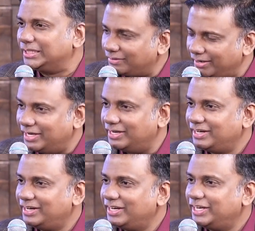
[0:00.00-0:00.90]
Three,
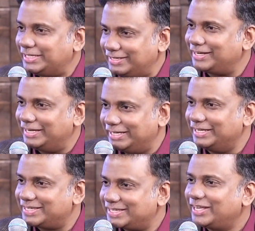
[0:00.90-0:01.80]
she said, "It
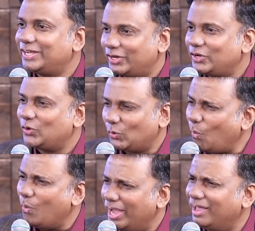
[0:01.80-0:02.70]
is
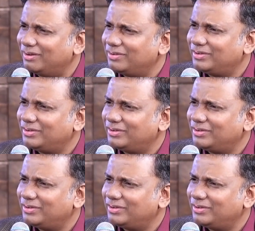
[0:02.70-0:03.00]
well."